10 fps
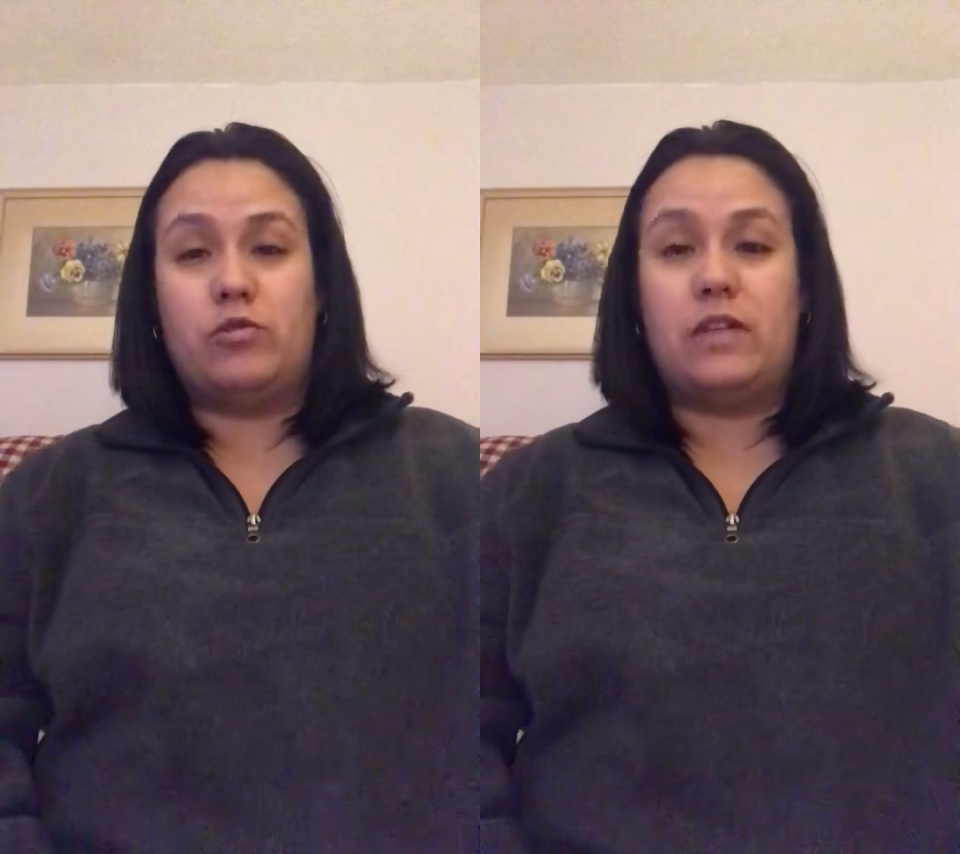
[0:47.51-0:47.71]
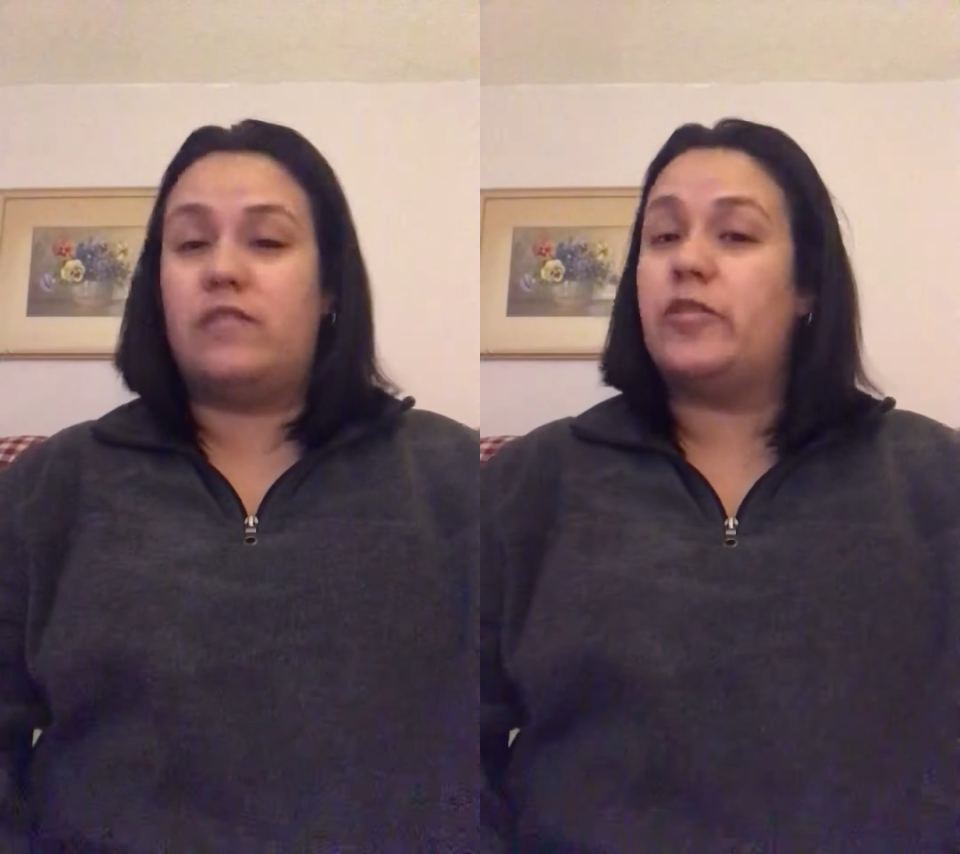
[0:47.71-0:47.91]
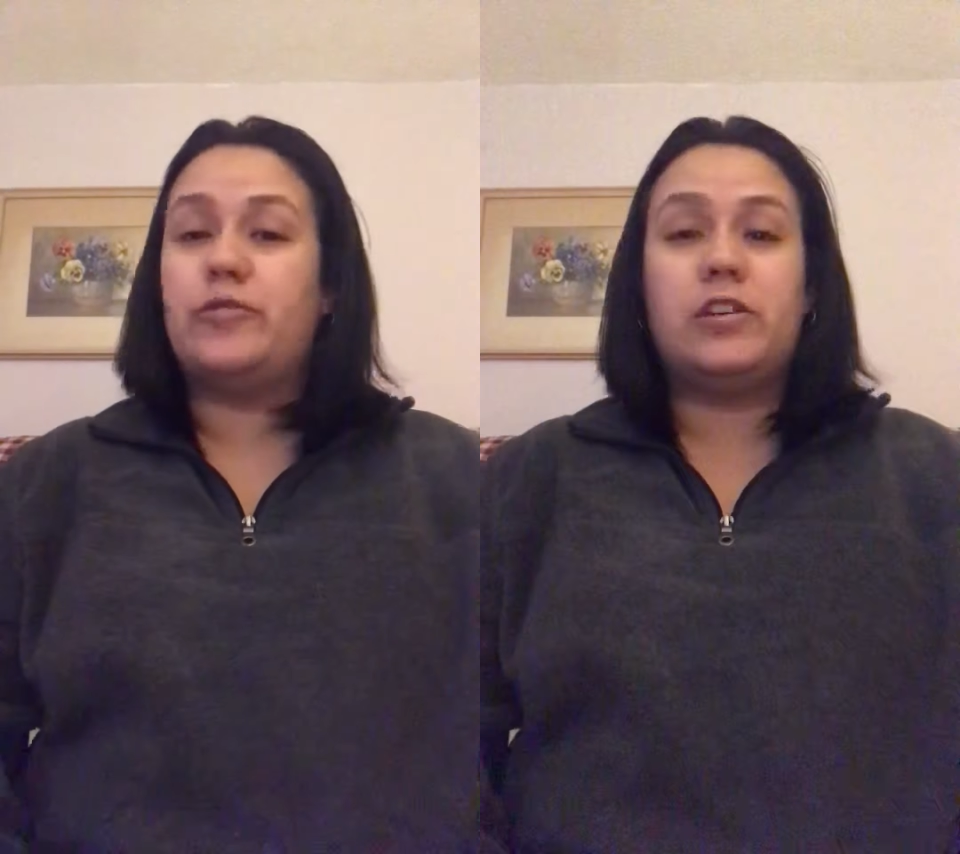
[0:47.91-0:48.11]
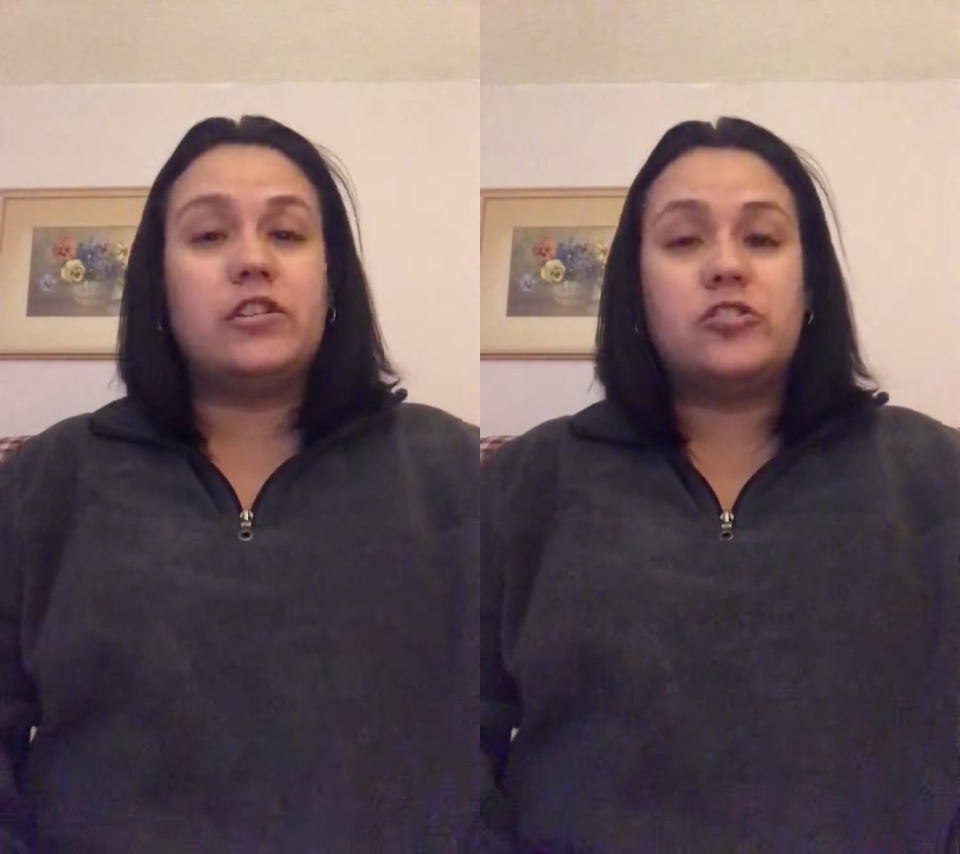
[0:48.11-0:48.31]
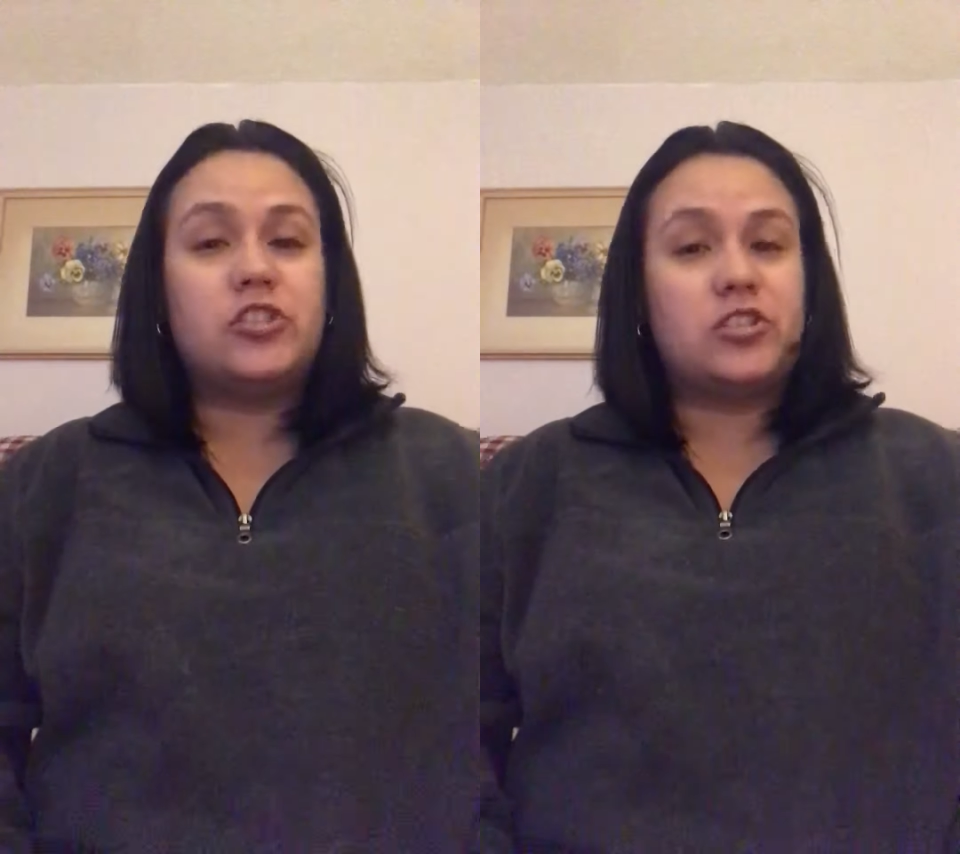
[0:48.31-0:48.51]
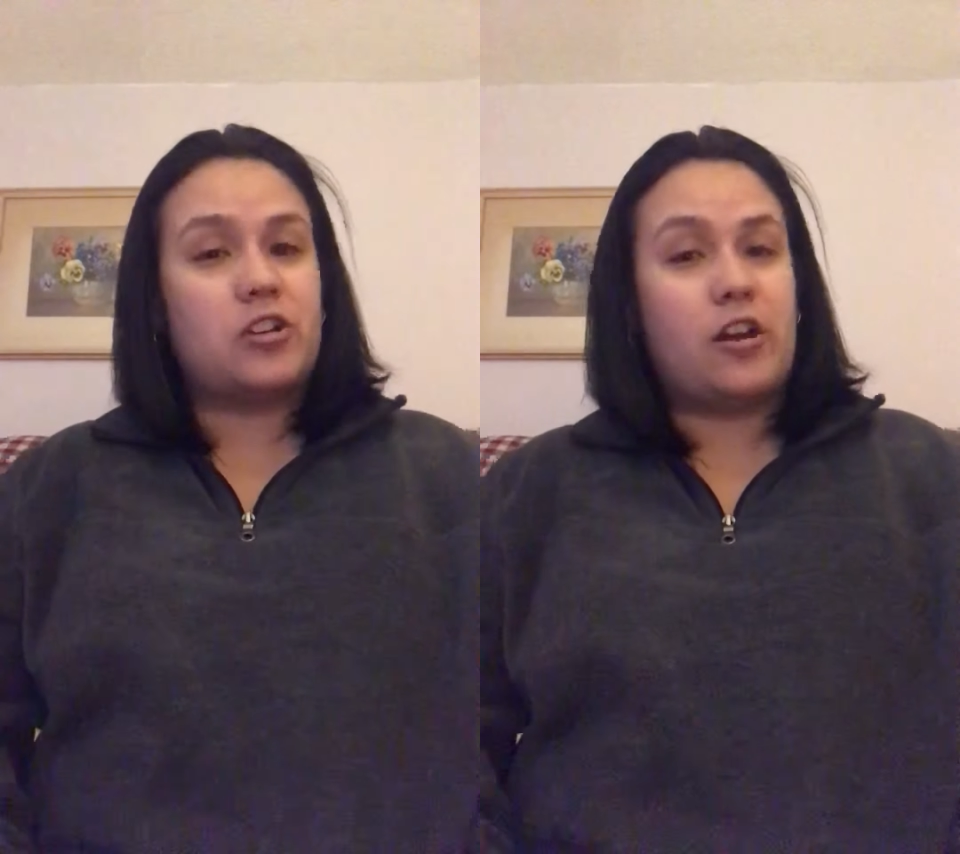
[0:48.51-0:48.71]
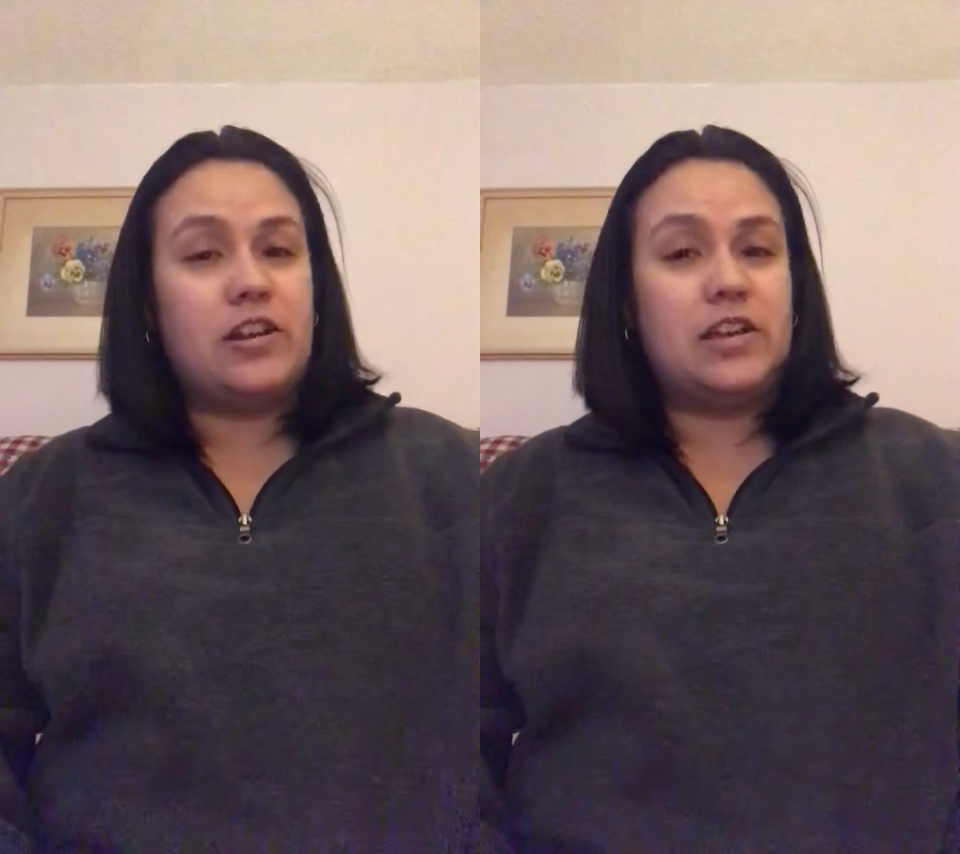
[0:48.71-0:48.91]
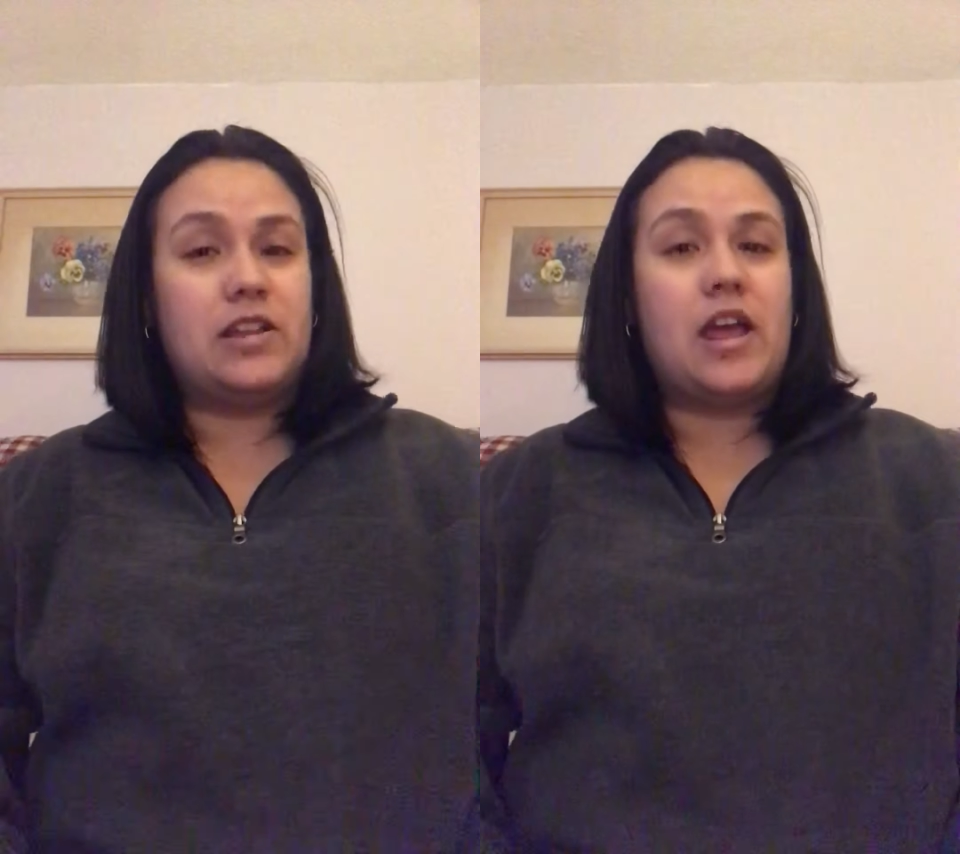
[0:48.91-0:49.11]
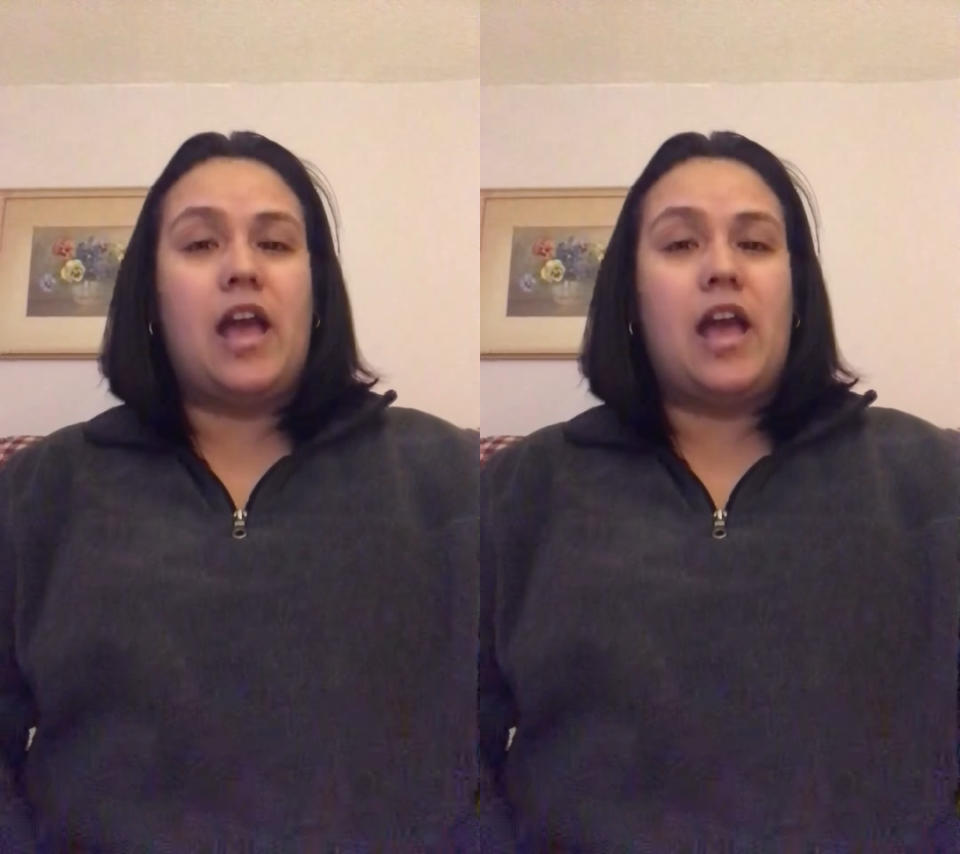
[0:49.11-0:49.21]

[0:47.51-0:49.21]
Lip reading: even though the year just started.